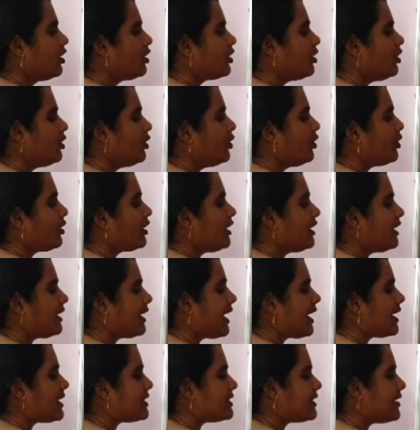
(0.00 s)

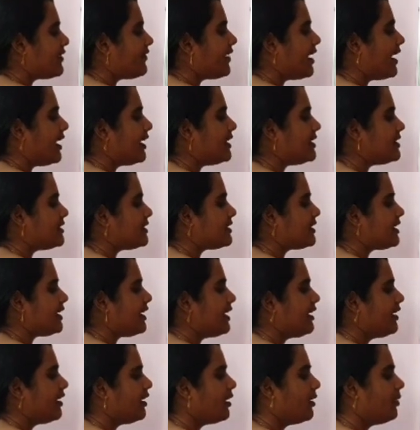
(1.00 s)
chlorine has the
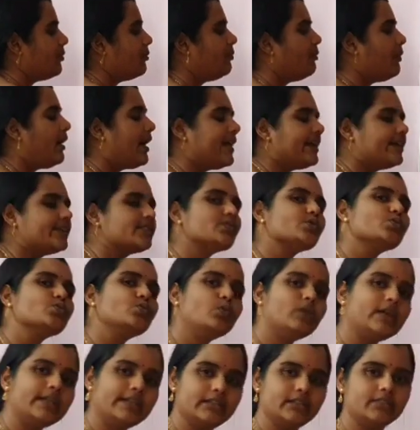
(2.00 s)
valency
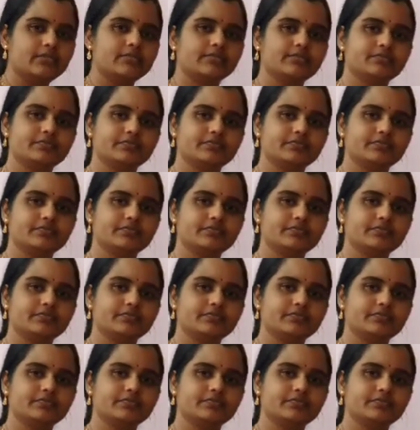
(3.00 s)
-1.